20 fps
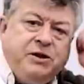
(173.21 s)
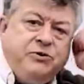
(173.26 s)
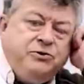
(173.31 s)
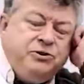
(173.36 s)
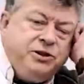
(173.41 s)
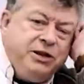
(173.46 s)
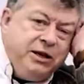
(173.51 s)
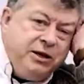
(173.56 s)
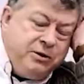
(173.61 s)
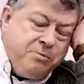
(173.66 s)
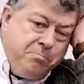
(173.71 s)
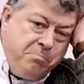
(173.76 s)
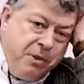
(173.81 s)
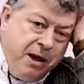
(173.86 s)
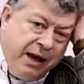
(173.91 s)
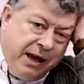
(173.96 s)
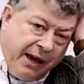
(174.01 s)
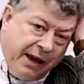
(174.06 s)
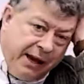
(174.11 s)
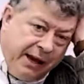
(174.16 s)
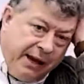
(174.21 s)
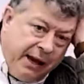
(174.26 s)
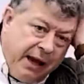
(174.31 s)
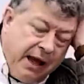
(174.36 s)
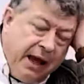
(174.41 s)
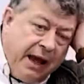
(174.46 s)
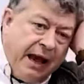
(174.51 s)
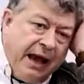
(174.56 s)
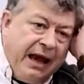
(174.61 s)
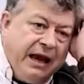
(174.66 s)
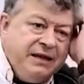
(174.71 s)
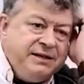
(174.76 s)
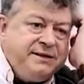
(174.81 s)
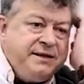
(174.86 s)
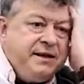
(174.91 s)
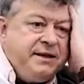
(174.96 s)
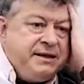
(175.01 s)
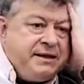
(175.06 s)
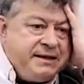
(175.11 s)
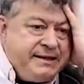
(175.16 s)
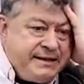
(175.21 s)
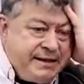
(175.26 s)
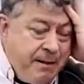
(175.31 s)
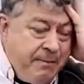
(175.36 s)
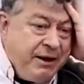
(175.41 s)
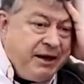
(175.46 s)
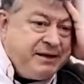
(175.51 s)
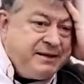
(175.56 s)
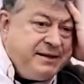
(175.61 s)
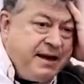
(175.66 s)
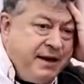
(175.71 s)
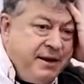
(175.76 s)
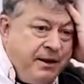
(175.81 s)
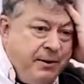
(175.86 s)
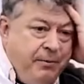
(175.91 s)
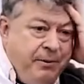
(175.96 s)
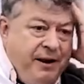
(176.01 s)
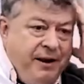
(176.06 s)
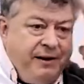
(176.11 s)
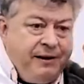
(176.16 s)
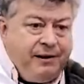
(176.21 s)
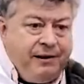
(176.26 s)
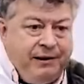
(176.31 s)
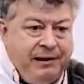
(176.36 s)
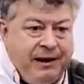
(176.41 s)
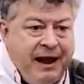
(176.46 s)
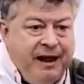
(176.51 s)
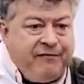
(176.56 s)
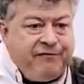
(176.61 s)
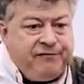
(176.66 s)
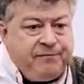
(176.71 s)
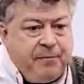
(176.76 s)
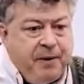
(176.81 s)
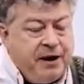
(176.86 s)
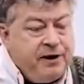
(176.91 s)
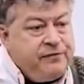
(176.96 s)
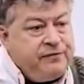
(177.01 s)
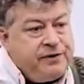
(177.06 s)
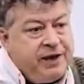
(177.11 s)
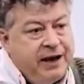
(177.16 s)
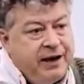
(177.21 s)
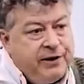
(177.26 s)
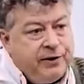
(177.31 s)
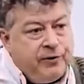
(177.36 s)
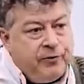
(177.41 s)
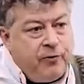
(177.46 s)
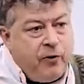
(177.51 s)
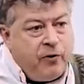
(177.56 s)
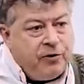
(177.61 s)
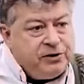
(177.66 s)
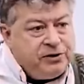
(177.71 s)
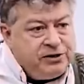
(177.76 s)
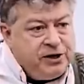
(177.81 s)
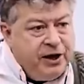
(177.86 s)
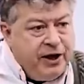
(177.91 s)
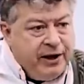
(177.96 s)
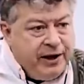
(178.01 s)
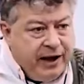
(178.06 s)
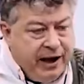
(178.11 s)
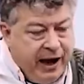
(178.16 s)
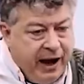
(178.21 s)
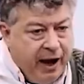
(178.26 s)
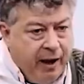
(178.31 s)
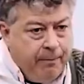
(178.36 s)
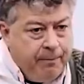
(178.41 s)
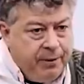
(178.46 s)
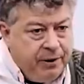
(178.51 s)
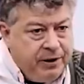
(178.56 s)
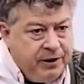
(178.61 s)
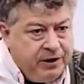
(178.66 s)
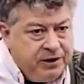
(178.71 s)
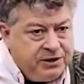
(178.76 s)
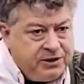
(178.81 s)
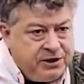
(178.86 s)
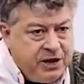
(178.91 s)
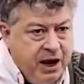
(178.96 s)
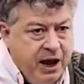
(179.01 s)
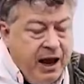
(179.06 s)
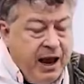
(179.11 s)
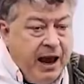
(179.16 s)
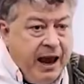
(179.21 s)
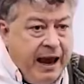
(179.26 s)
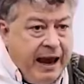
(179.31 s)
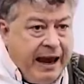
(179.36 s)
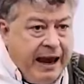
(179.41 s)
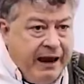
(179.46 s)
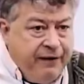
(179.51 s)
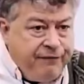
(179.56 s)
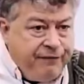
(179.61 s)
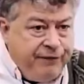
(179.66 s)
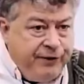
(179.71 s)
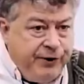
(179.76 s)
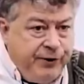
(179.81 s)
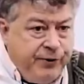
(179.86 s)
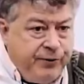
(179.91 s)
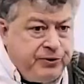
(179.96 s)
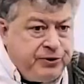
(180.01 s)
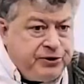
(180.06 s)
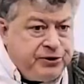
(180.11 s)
interesting to me is that to some extent the political left might have taken a wrong turn here, because if your